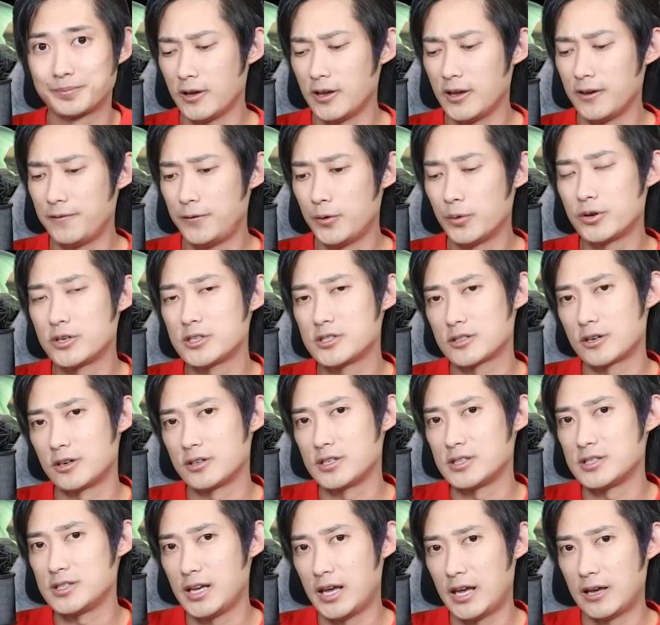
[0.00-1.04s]
If you were to start
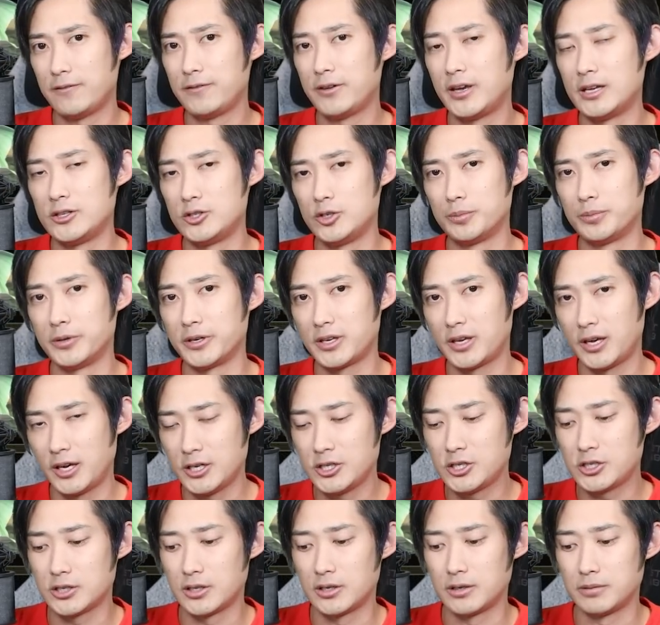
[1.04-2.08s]
this AFK
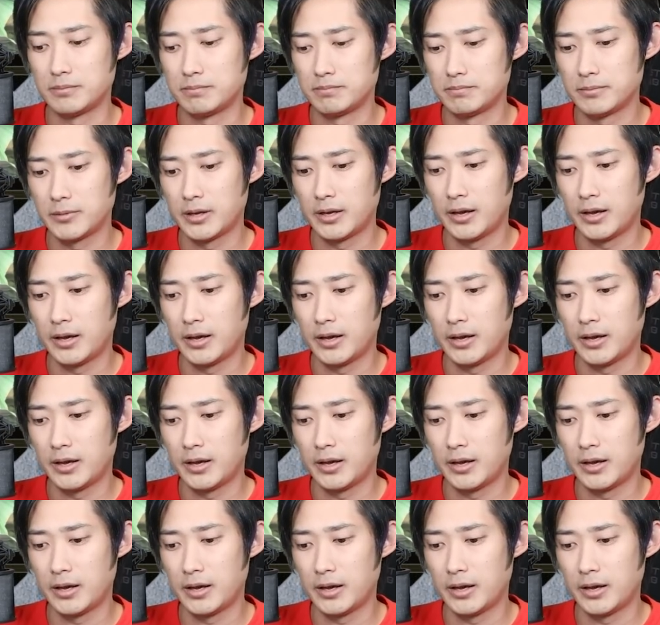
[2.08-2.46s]
duplication